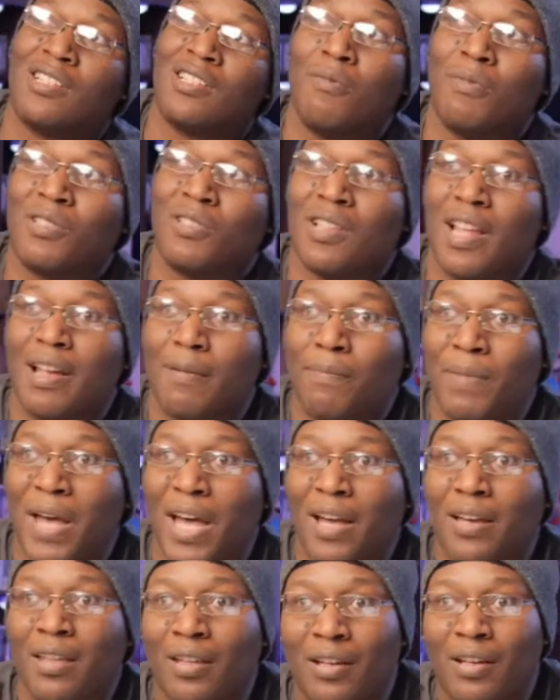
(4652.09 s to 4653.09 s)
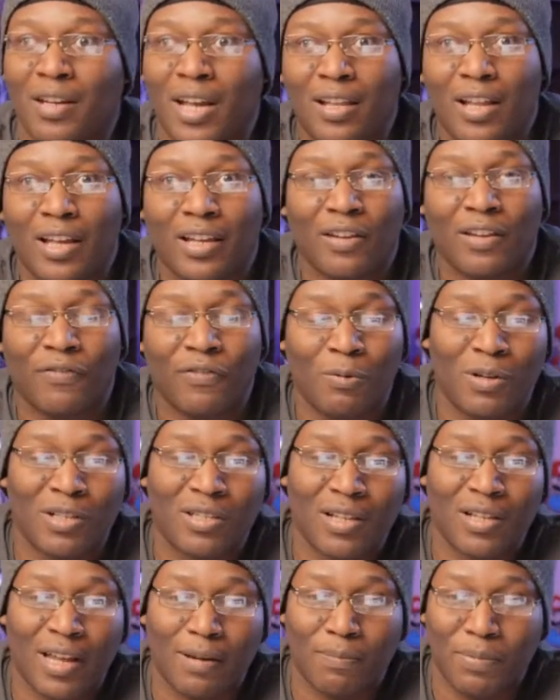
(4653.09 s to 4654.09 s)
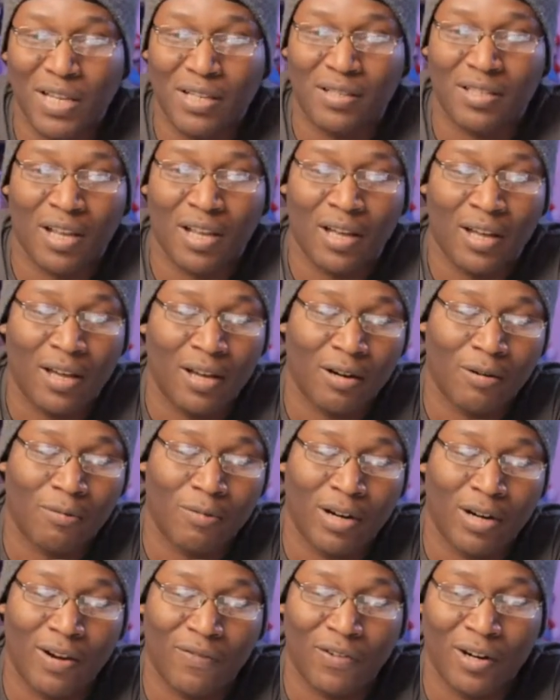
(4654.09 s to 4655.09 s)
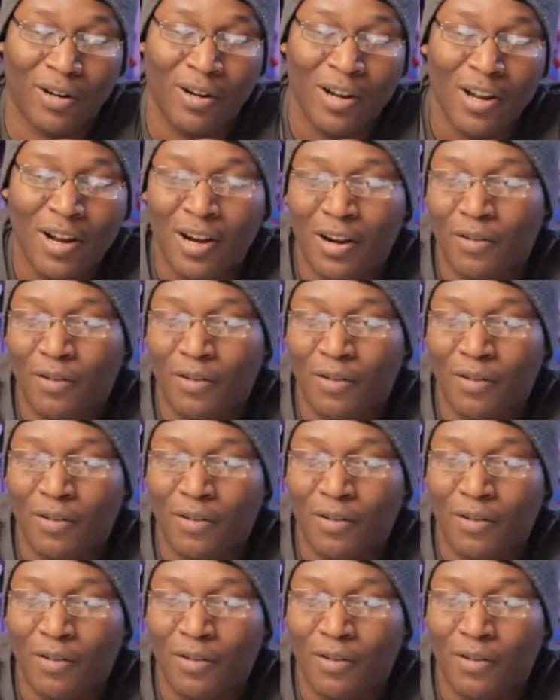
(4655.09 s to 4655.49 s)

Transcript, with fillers: It's almost like back in the day, like if you went to like Pizza Hut or whatever